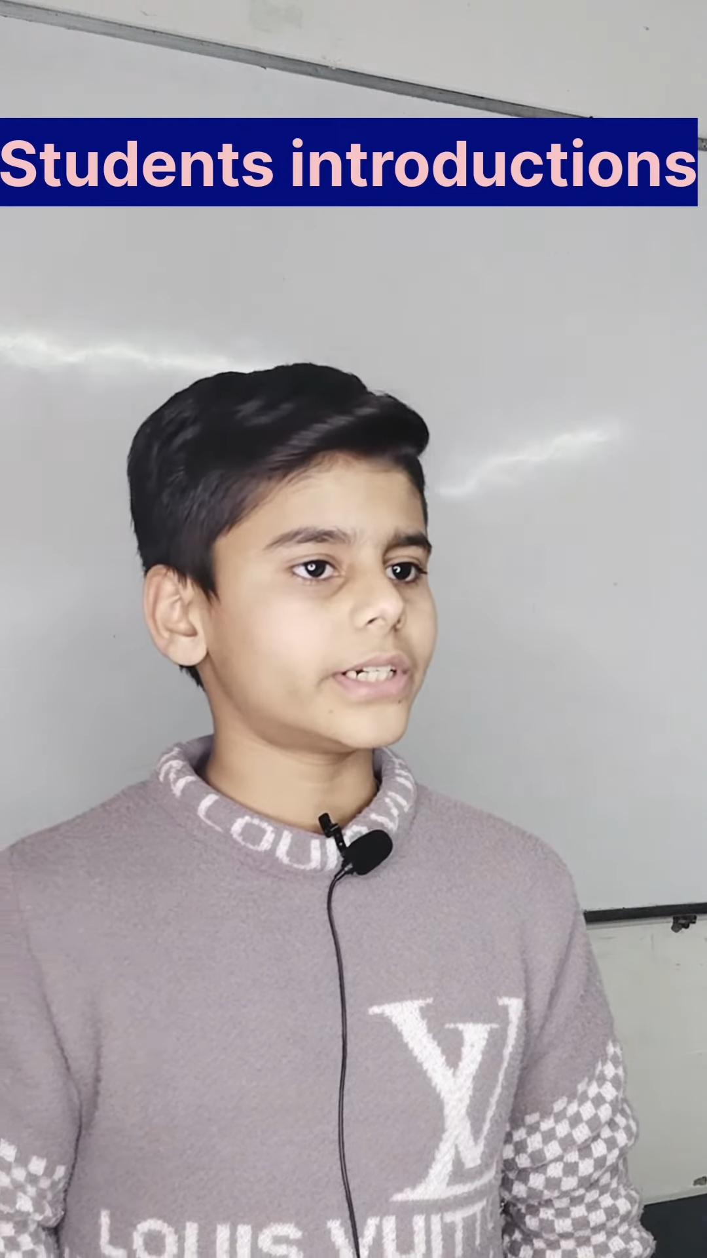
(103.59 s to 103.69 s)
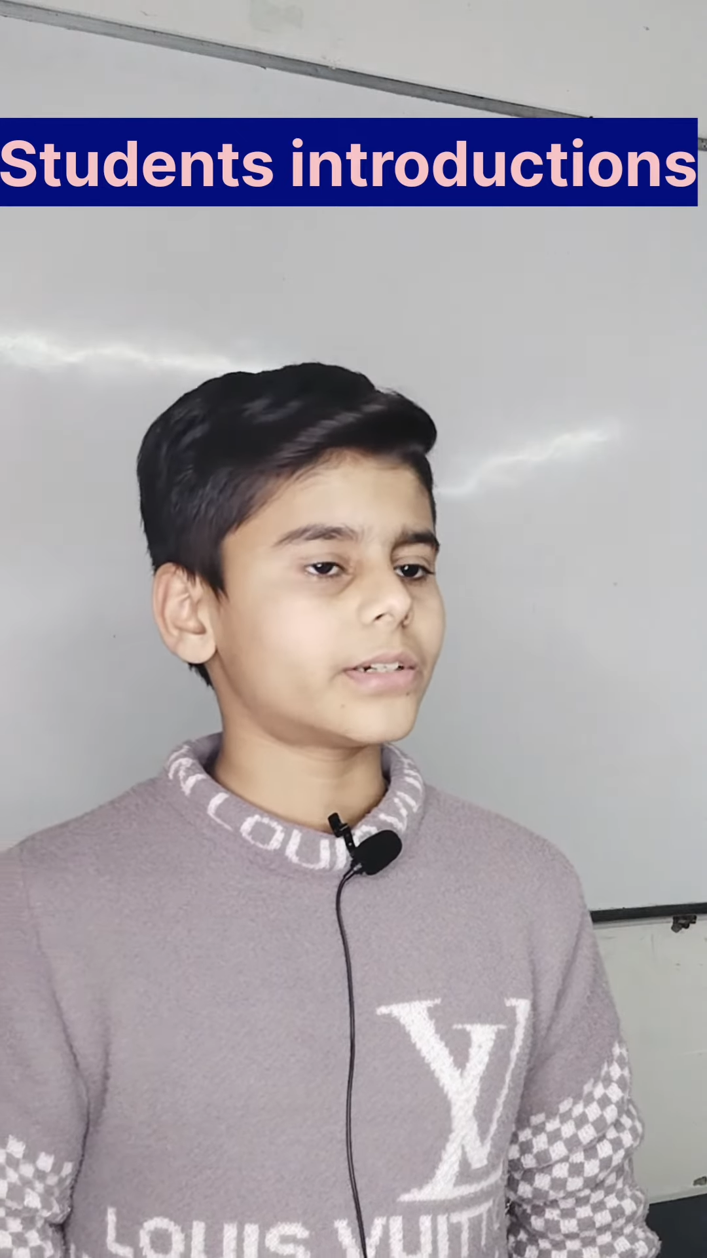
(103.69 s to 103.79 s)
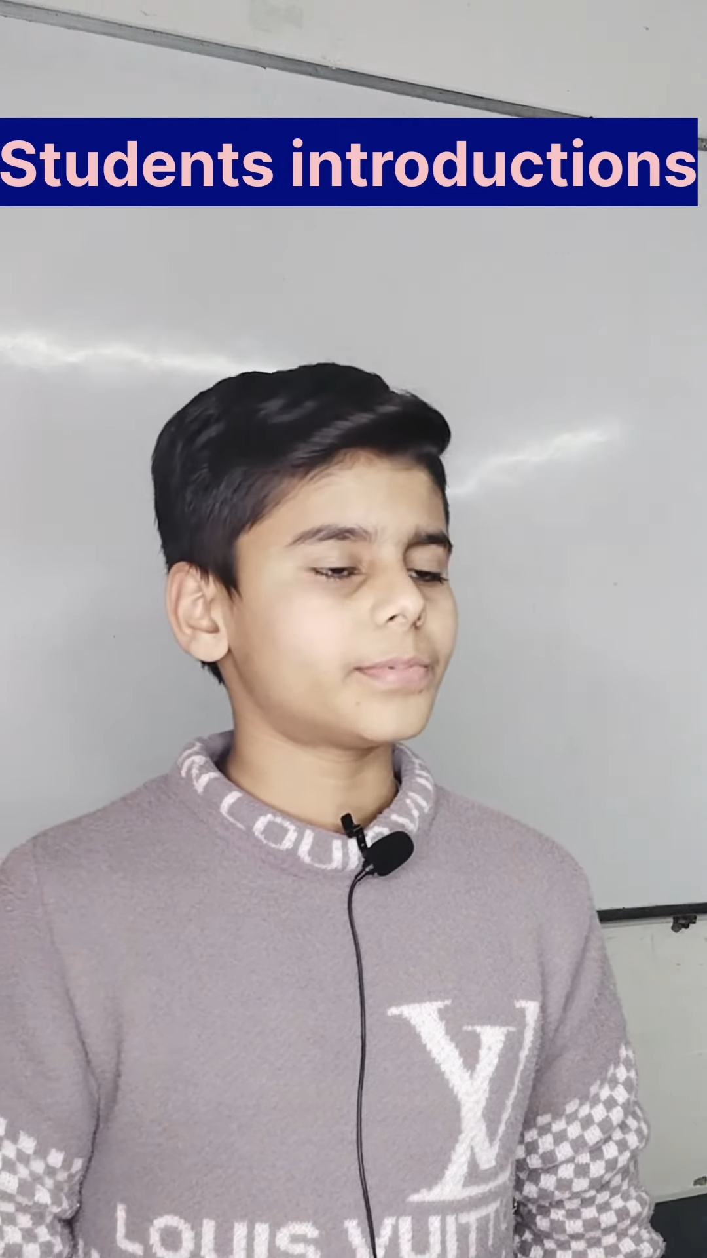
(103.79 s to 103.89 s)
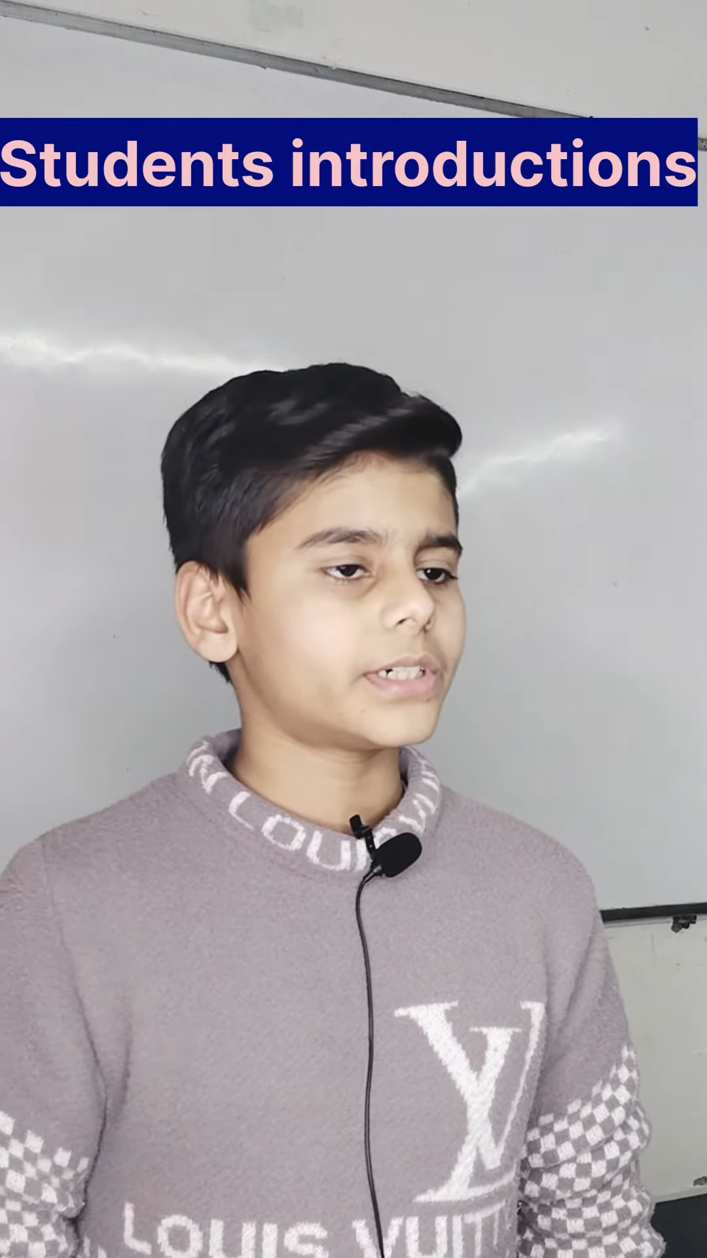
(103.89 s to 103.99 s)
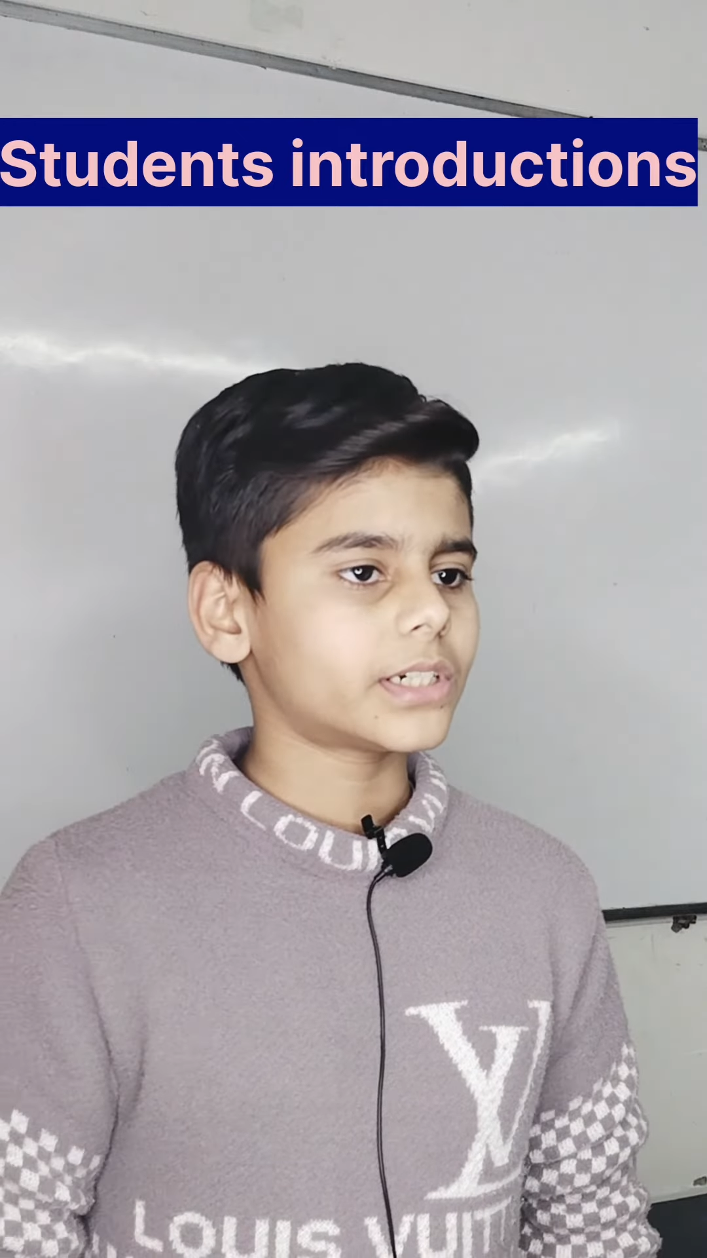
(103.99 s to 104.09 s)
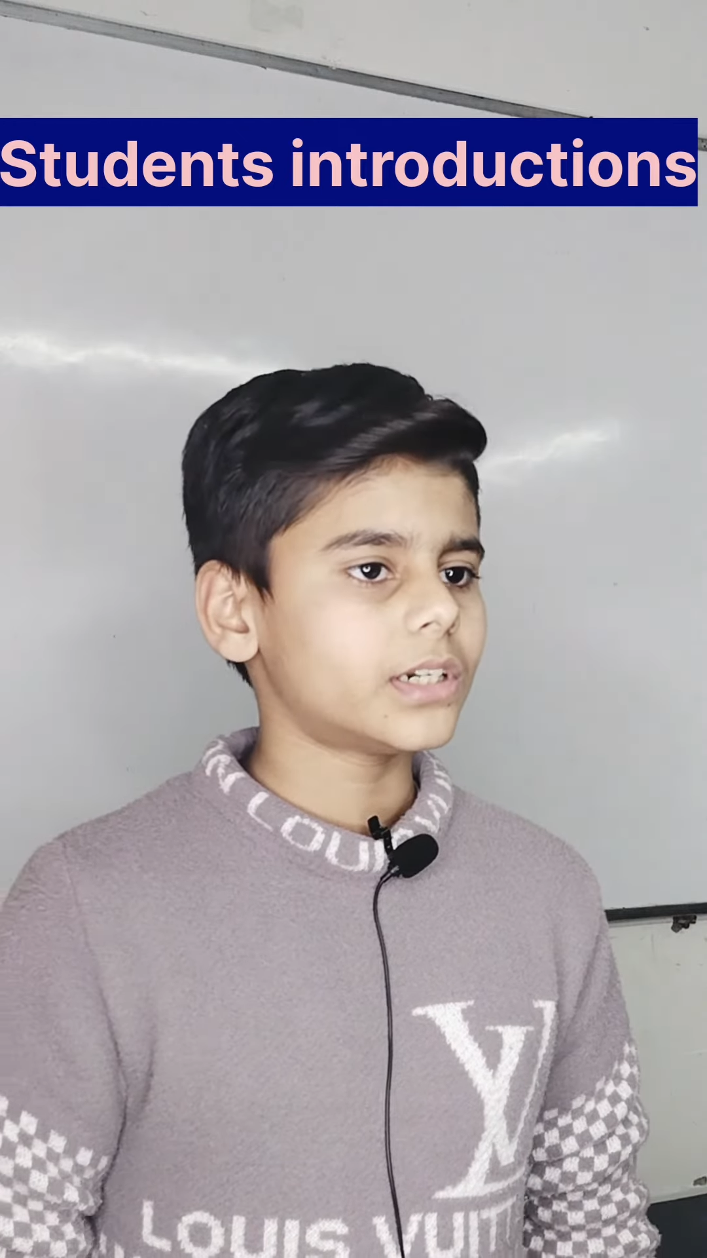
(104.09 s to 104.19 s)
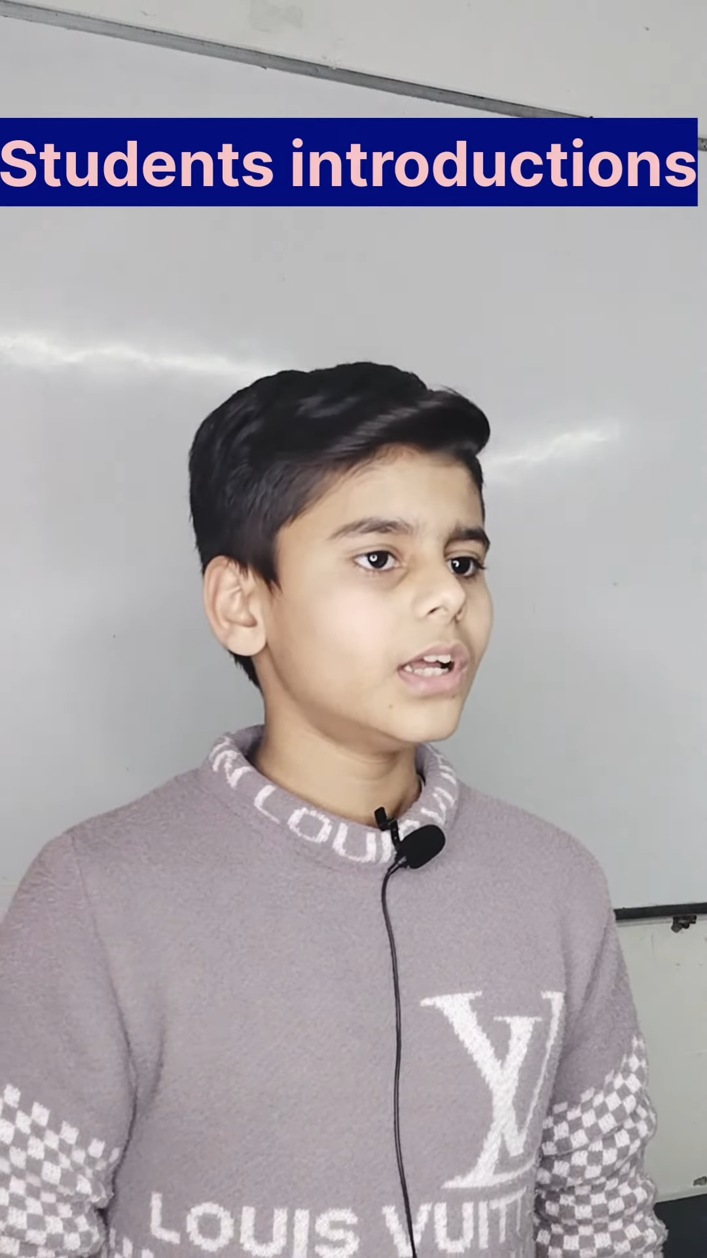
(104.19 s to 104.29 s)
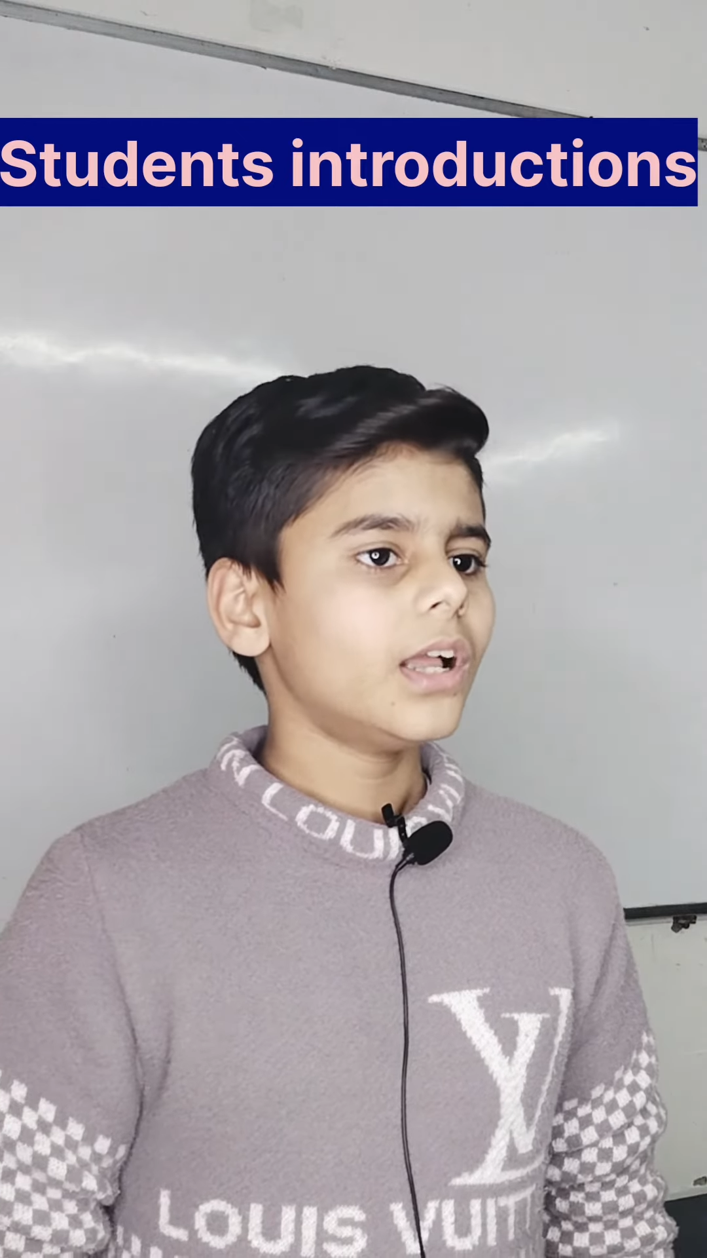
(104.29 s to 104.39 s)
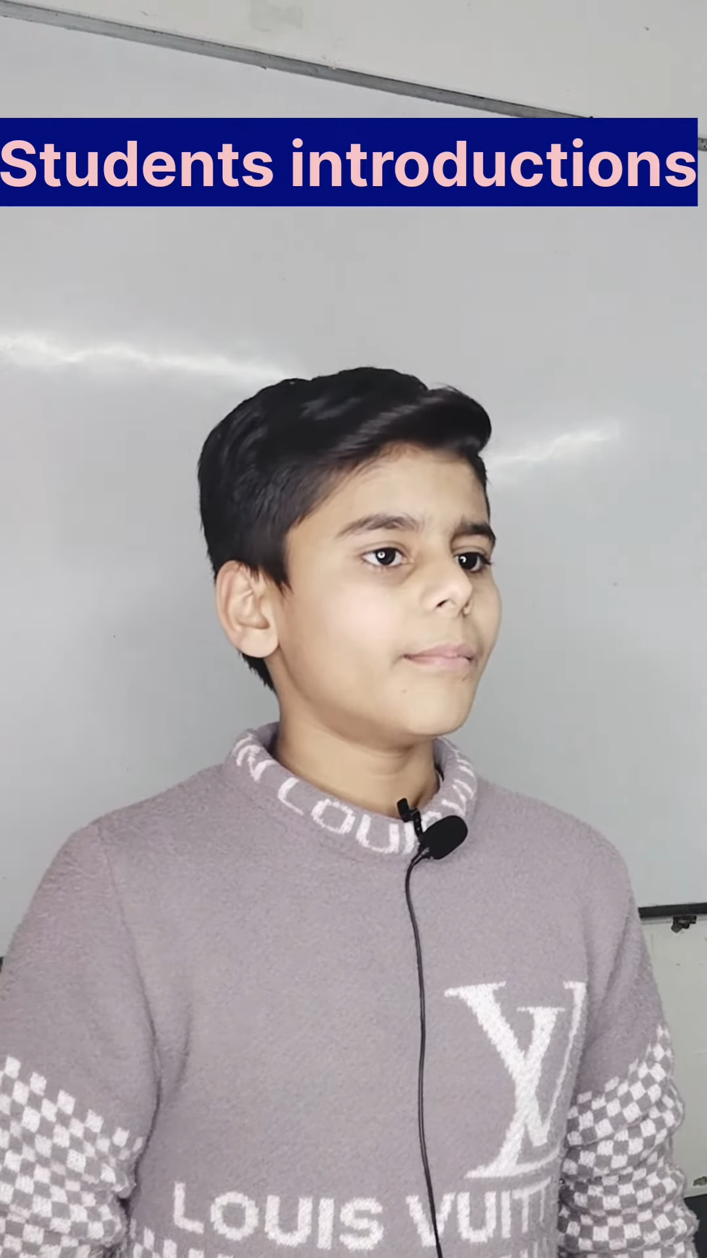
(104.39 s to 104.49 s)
interpreter.